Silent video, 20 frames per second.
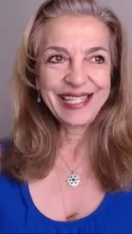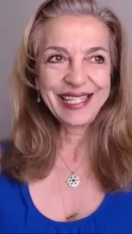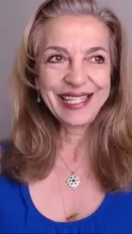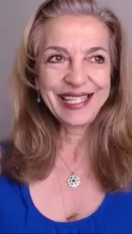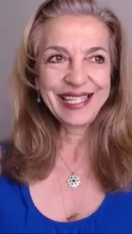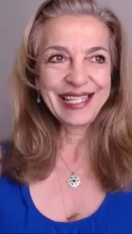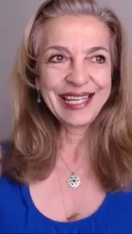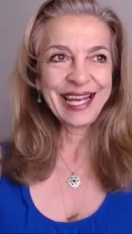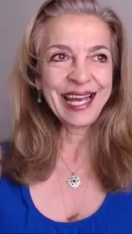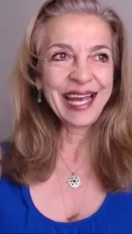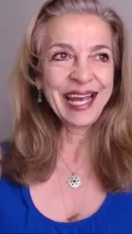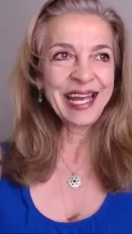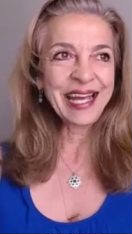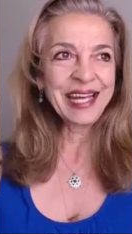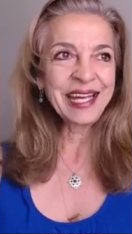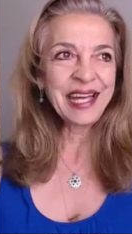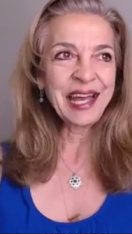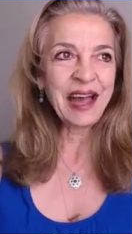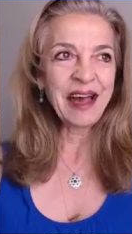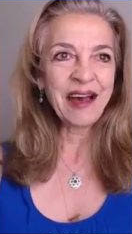
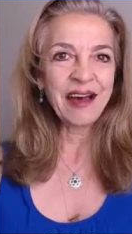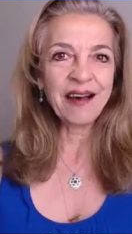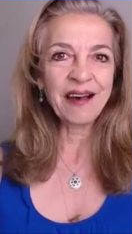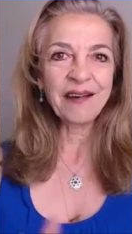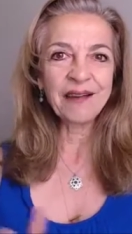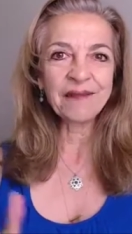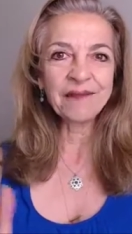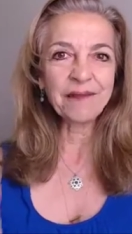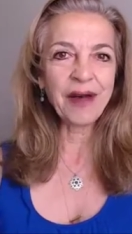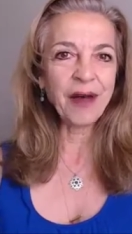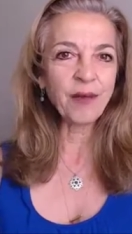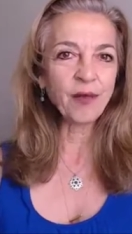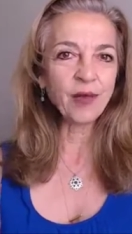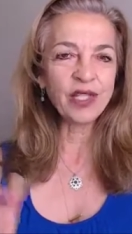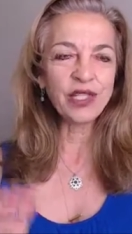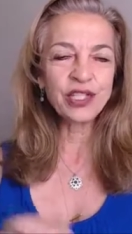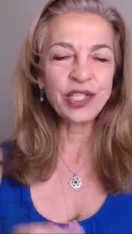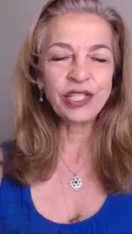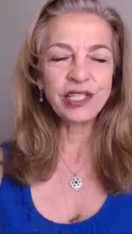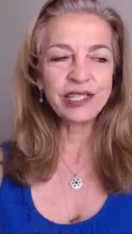today um, I
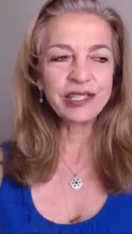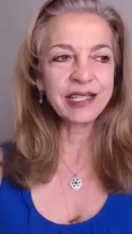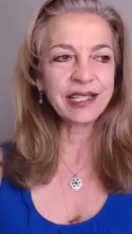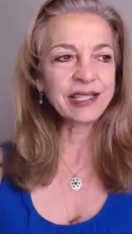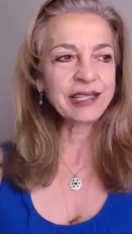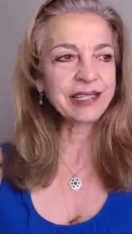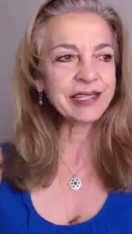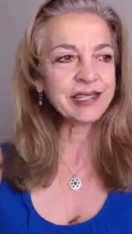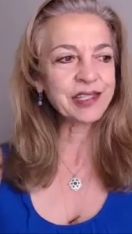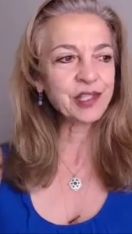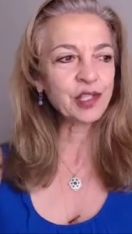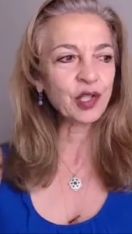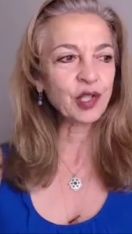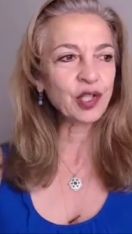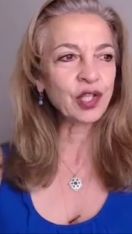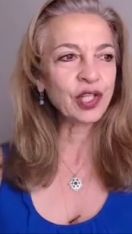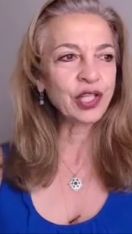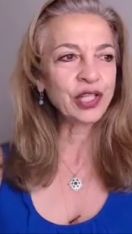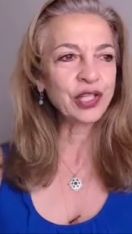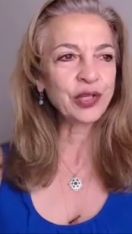went to the dentist
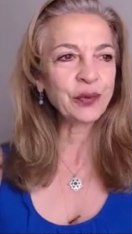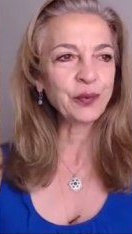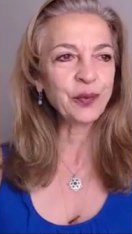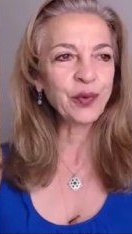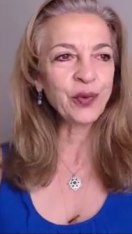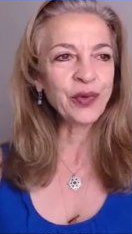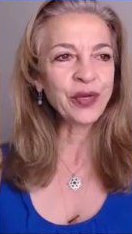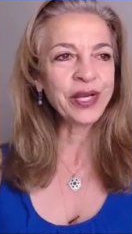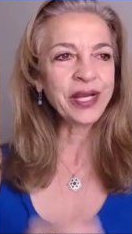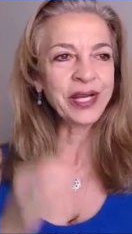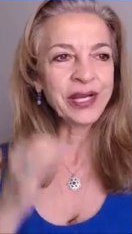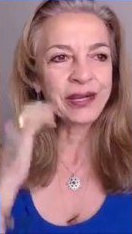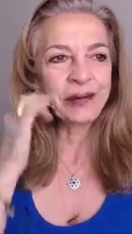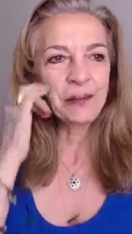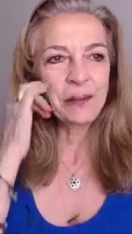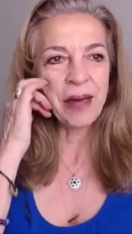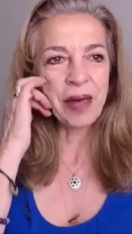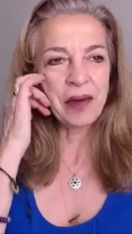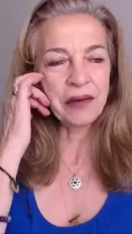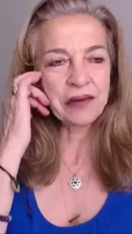early in the morning,
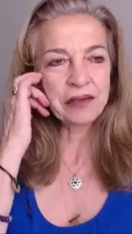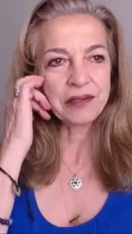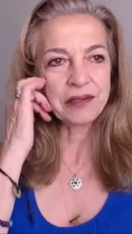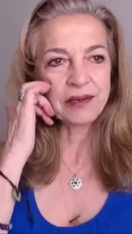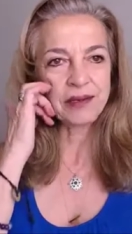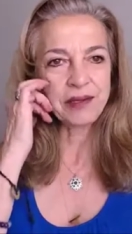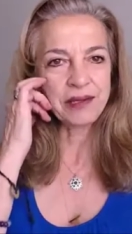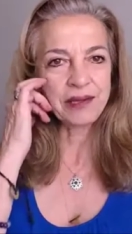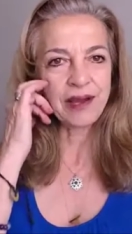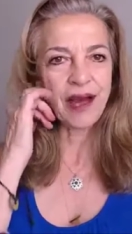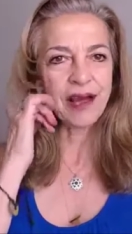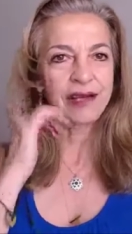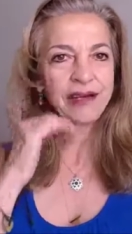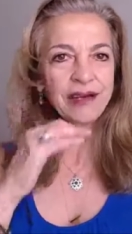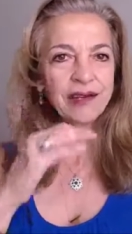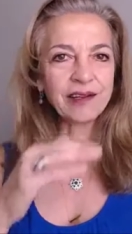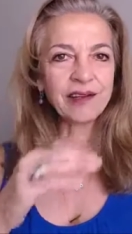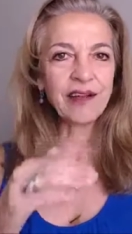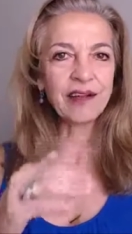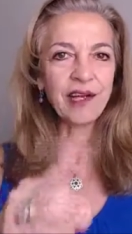about nine
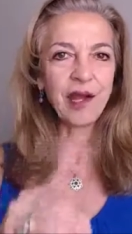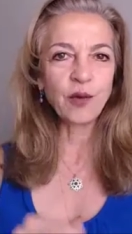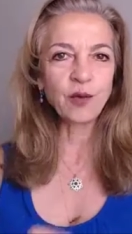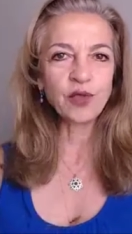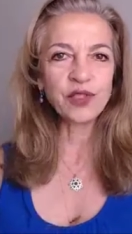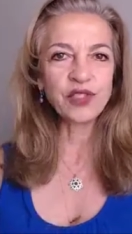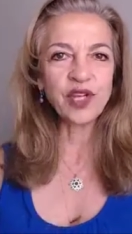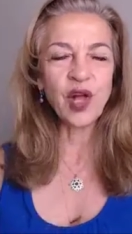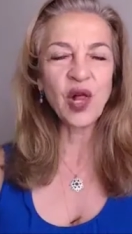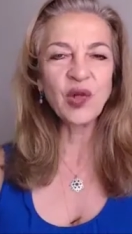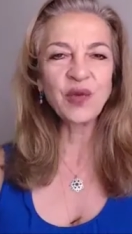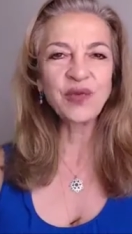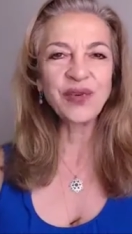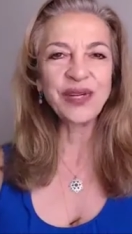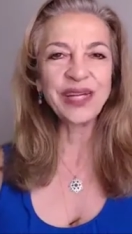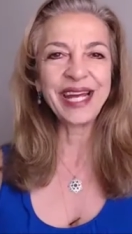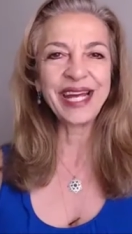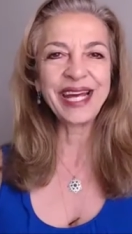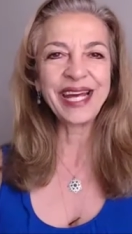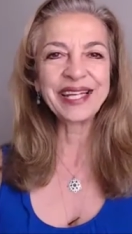o'clock. I was
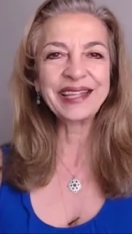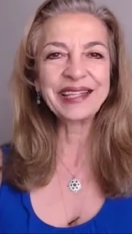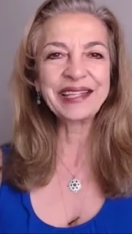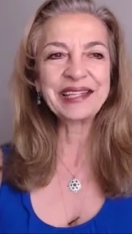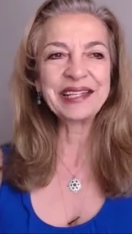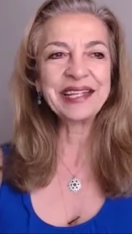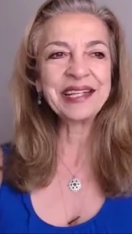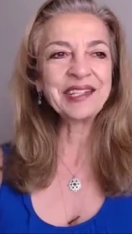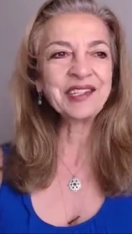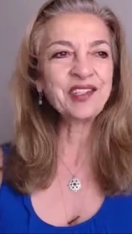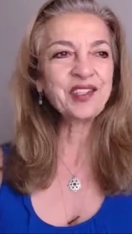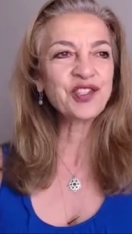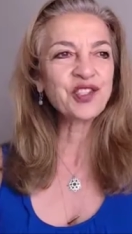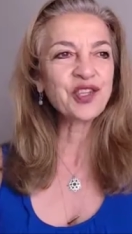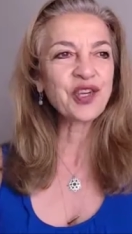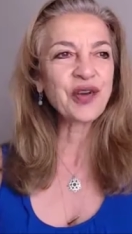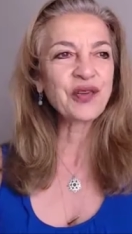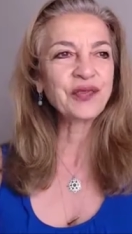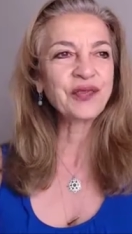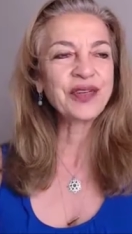already at the
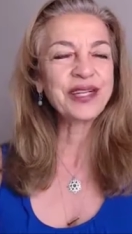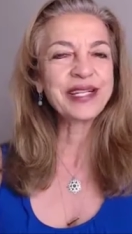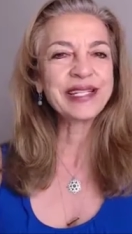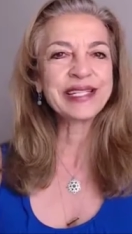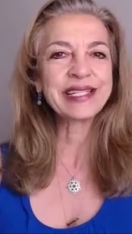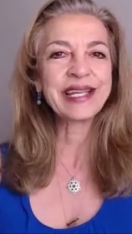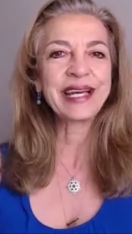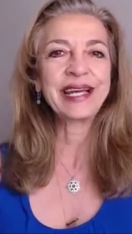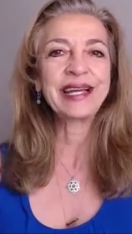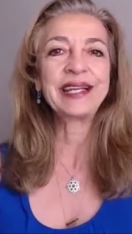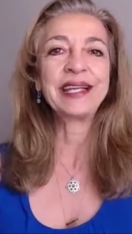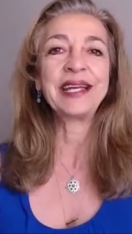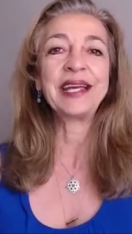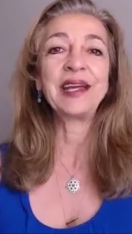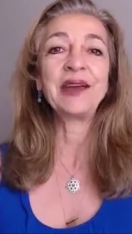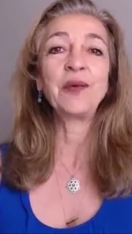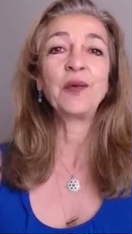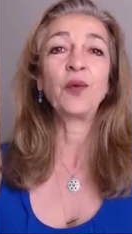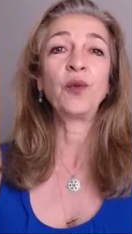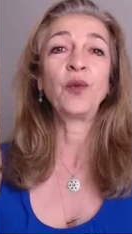dentist's office and
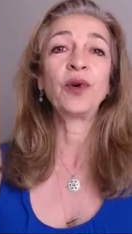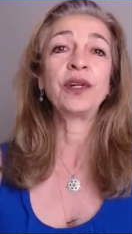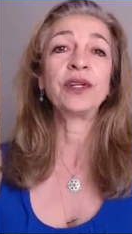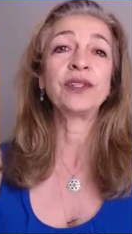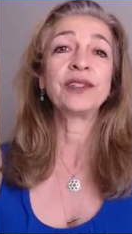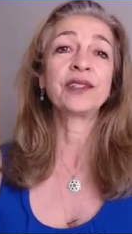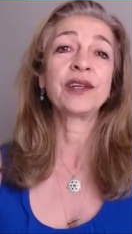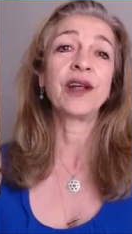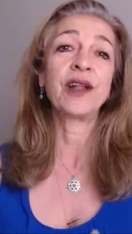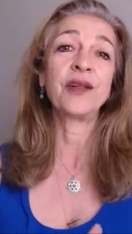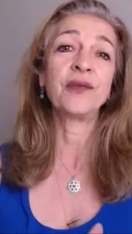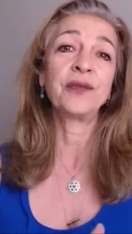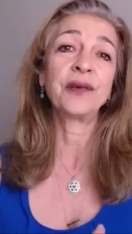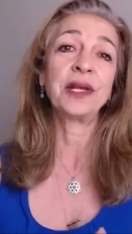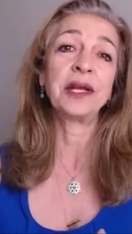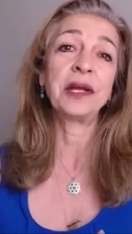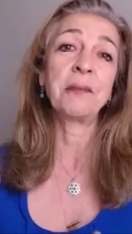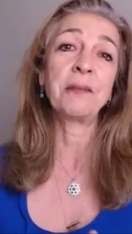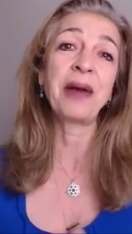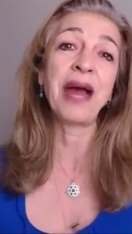it was
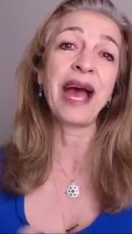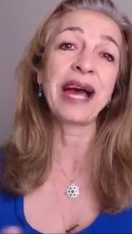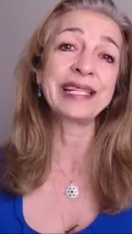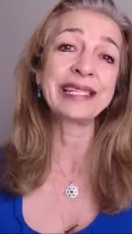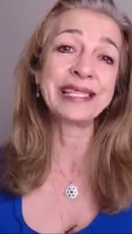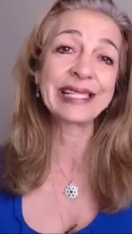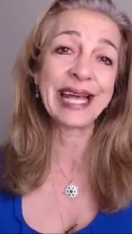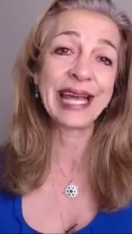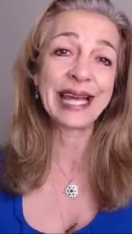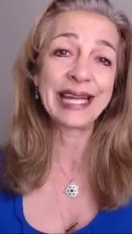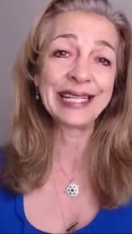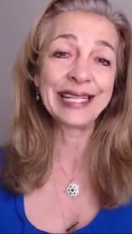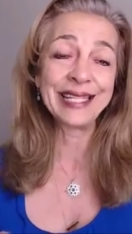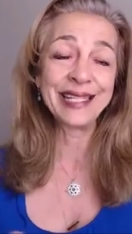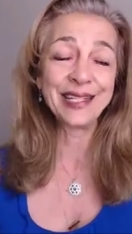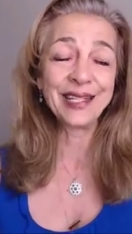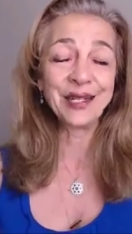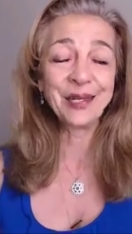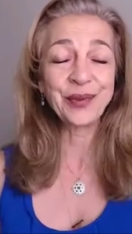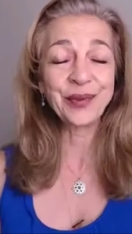already past
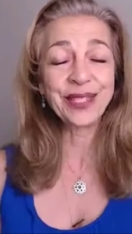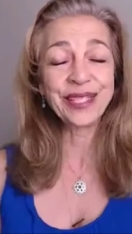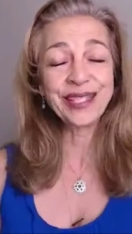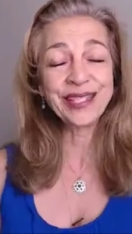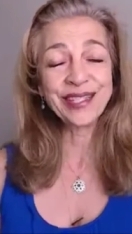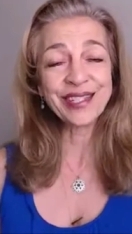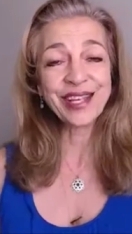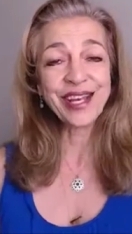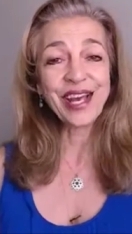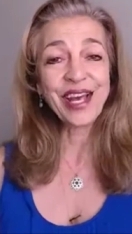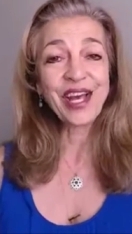80 degrees.